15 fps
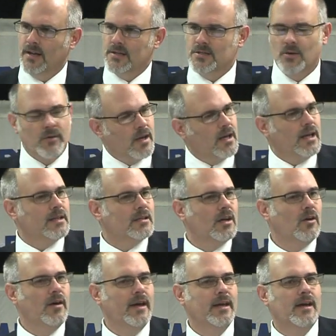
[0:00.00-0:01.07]
So we're going to get to
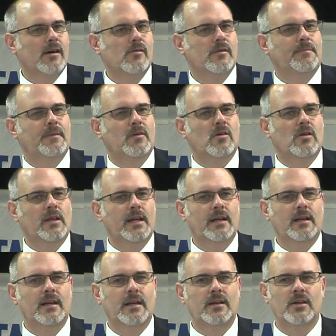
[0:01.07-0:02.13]
go hang out with Bill
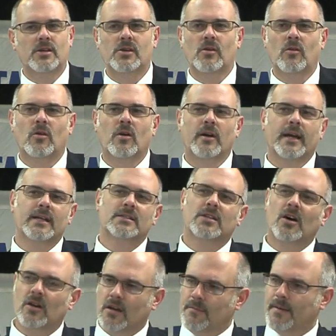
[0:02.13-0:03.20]
Clinton in New York and
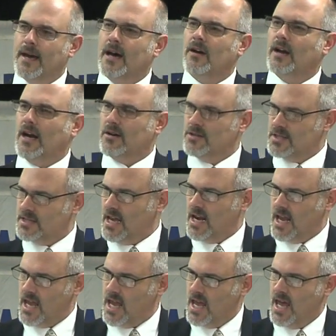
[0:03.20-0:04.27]
talk about our city